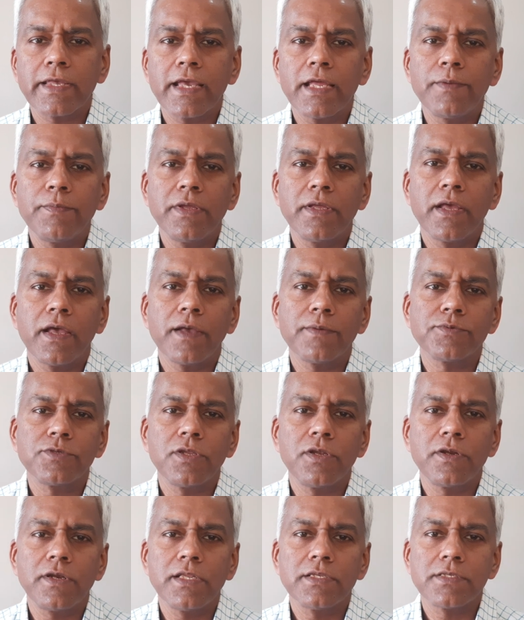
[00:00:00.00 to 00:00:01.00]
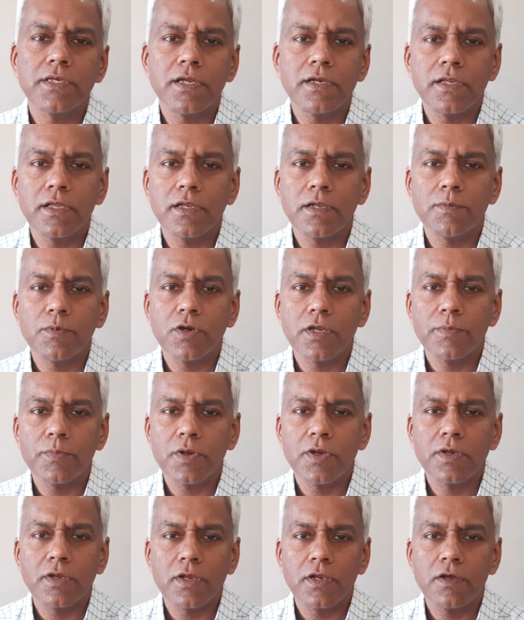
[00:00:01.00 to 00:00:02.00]
can be absolutely certain about a
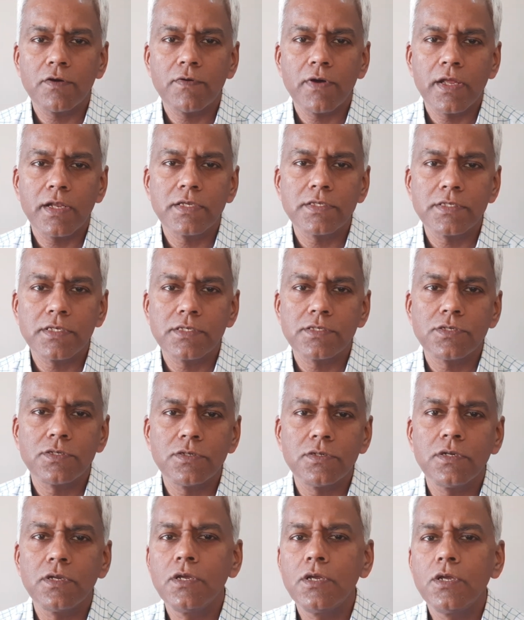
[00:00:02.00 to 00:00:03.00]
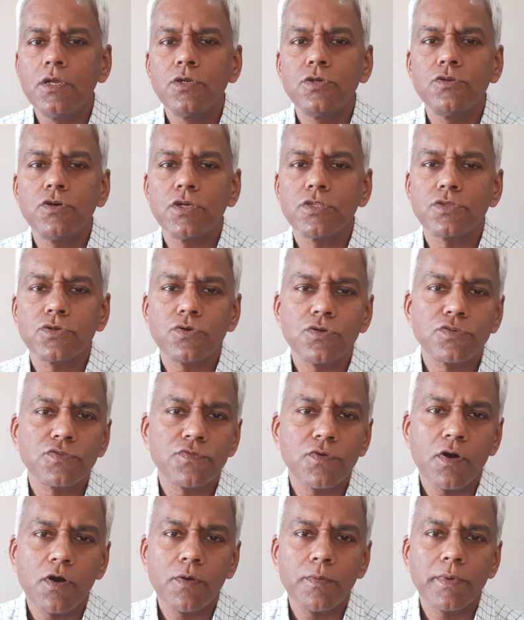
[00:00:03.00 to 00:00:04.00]
particular virus is to do a throat
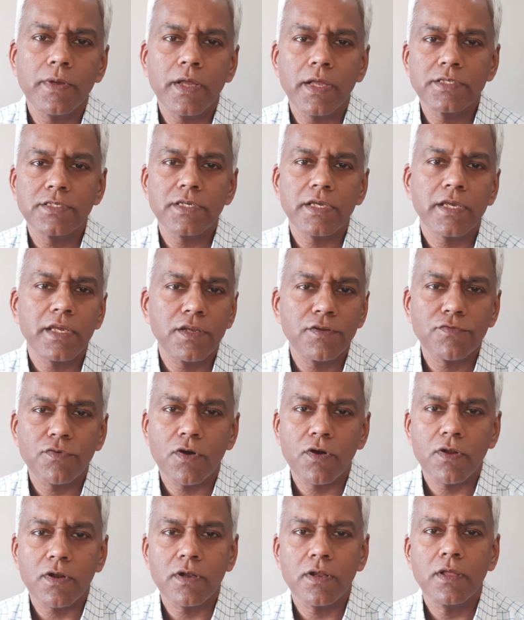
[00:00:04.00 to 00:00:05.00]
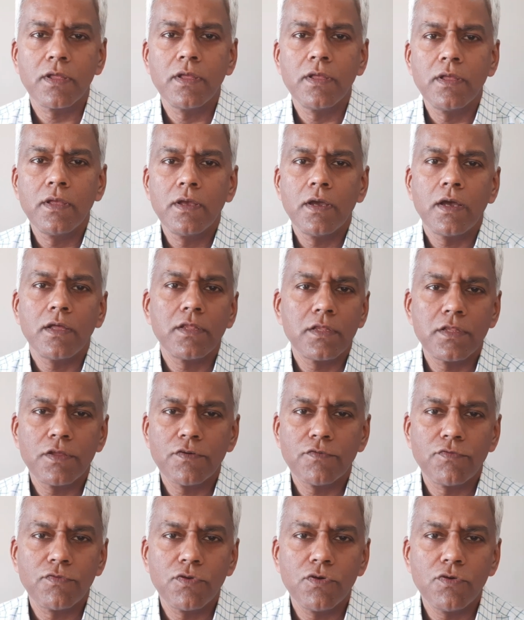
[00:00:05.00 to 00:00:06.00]
swab and check it for either
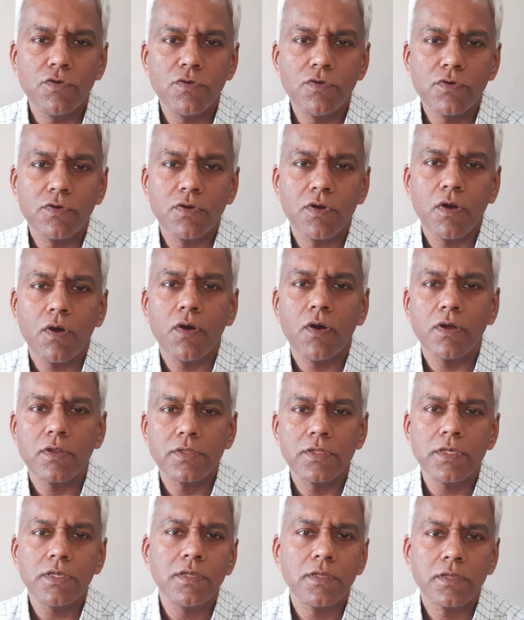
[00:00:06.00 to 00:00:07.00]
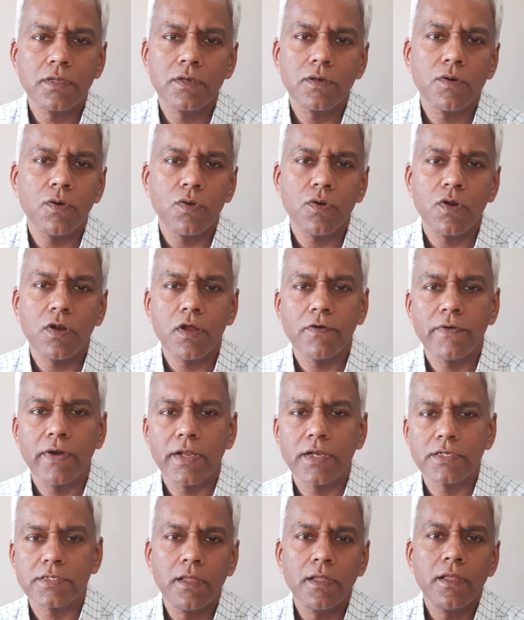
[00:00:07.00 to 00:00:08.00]
the flu or the
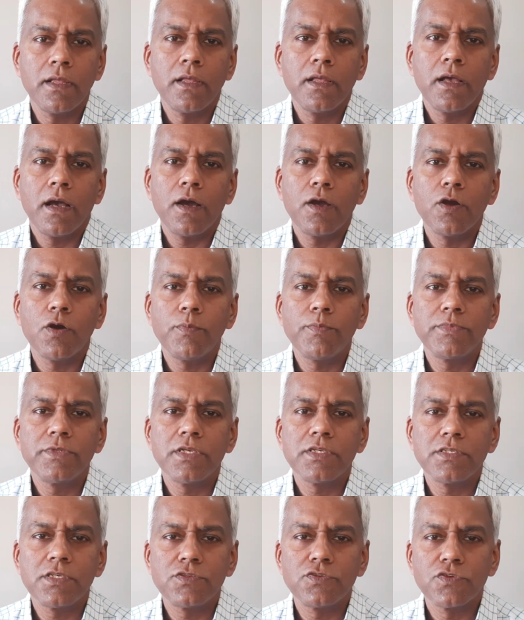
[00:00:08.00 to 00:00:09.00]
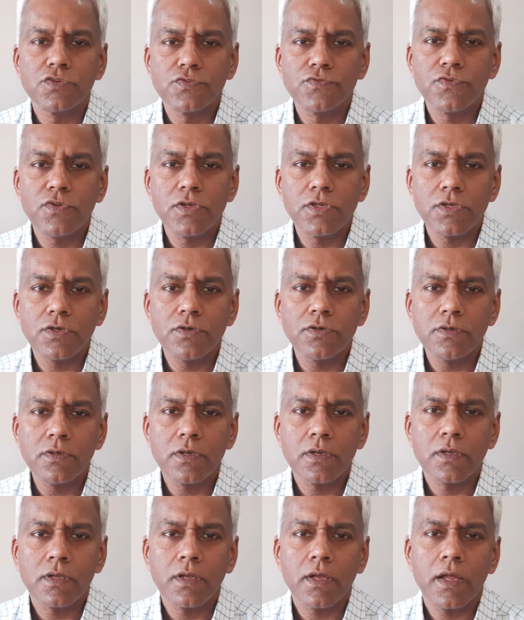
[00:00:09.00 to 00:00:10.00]
coronavirus. I hope this is useful to you
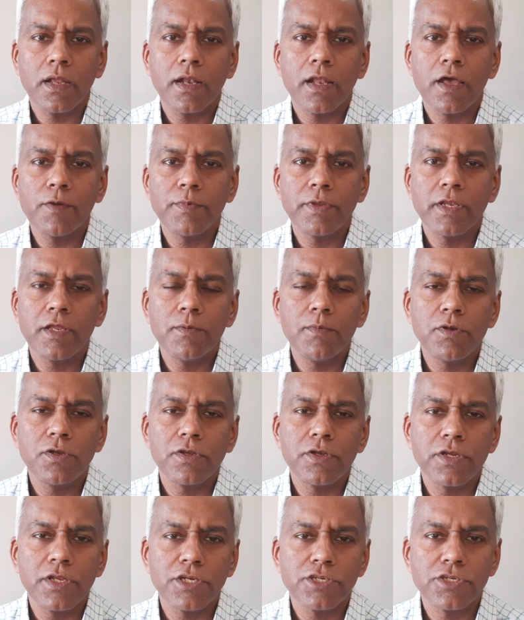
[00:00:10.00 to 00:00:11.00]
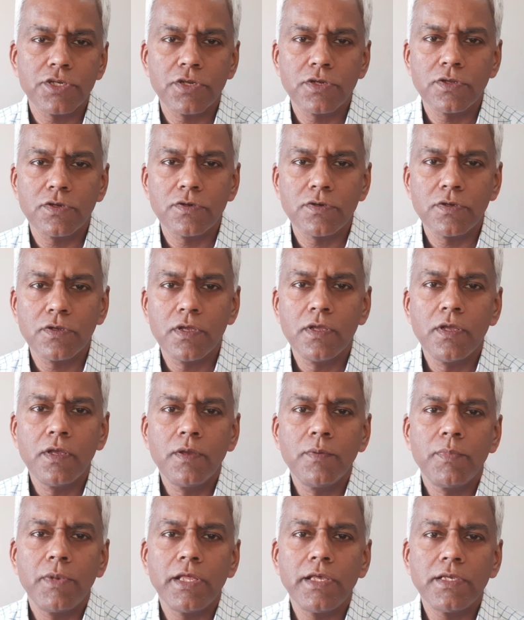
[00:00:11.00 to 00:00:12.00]
and I have been able to reassure you.
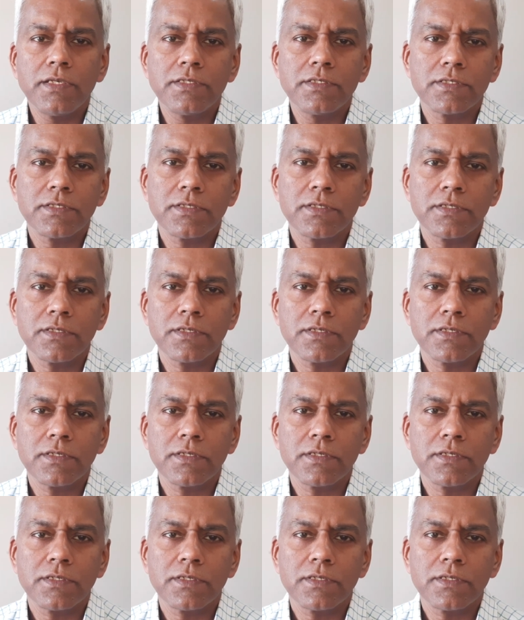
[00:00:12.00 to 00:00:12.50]
Please